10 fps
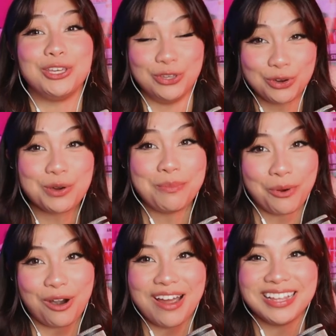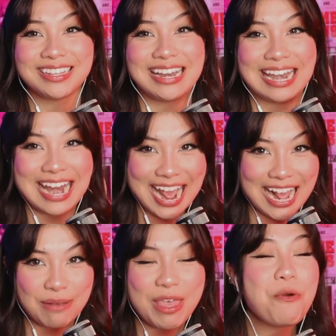Yukimura's
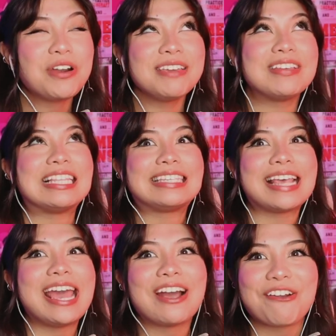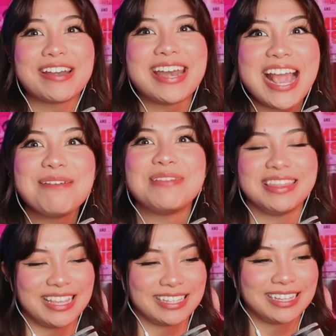name. They won't even say her name
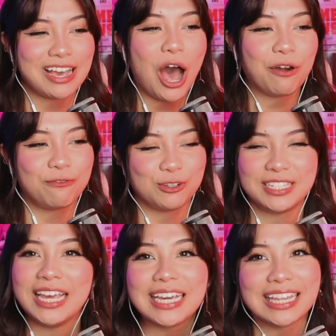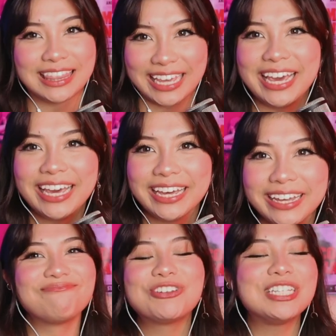in this godforsaken thing.
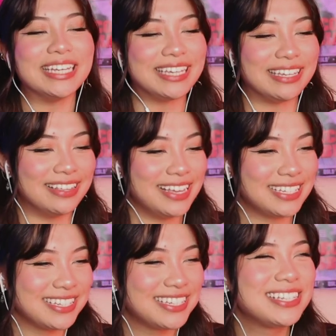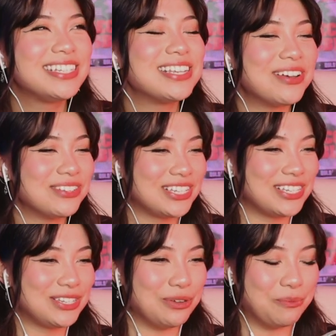Ridiculous. So
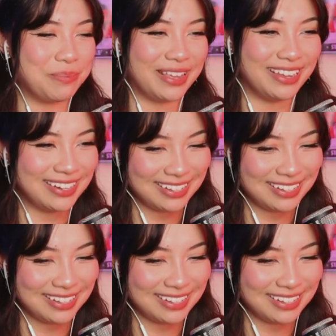stupid.